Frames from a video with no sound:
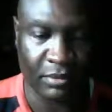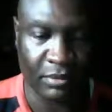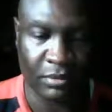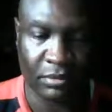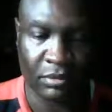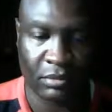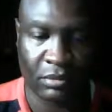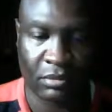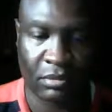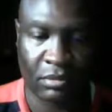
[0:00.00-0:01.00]

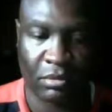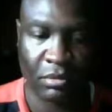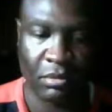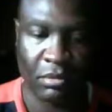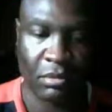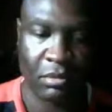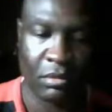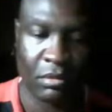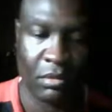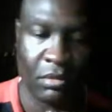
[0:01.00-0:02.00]

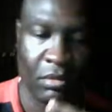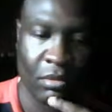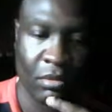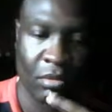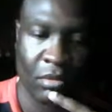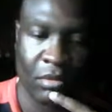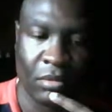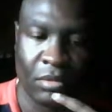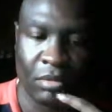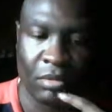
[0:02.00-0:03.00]

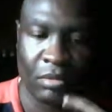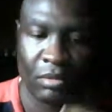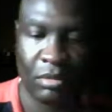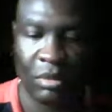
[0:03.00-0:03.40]
[no speech]